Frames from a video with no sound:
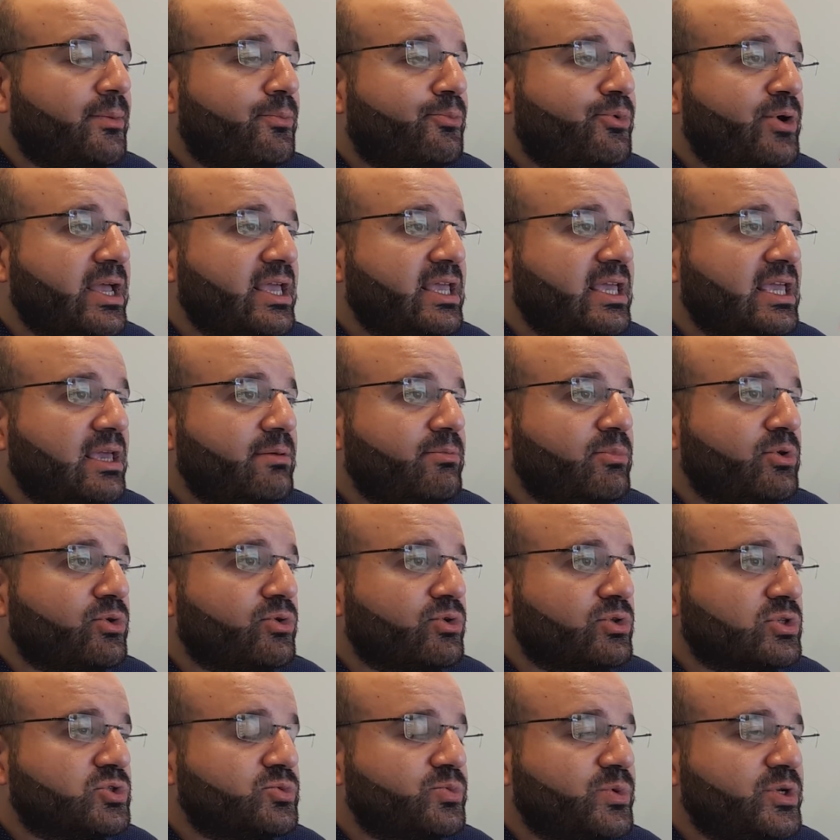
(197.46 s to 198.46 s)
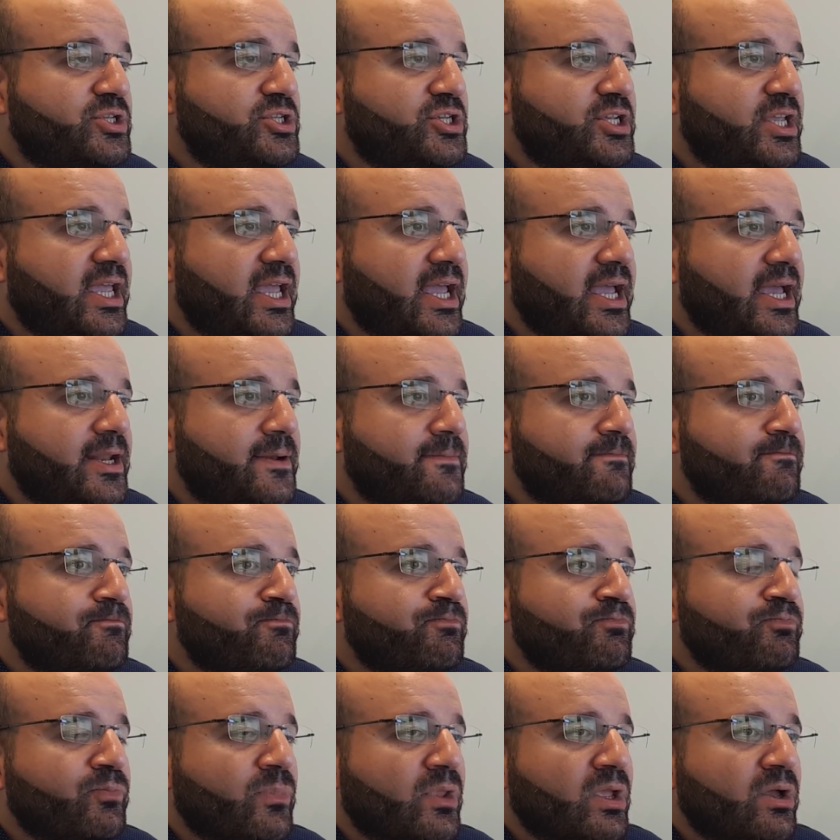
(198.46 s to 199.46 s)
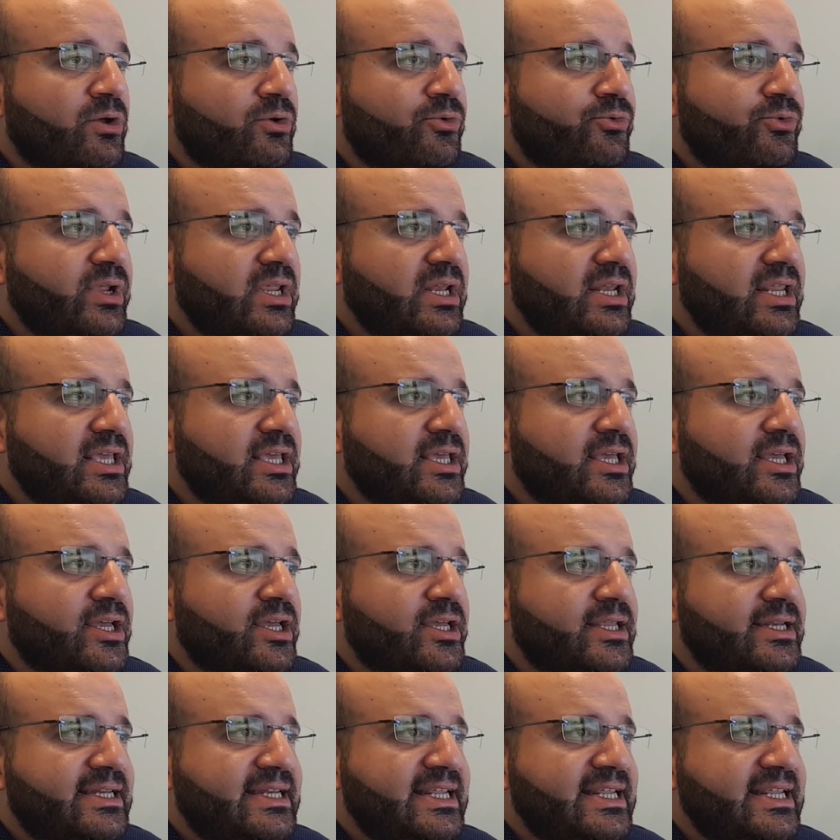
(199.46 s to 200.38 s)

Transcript: brain chemicals, which can really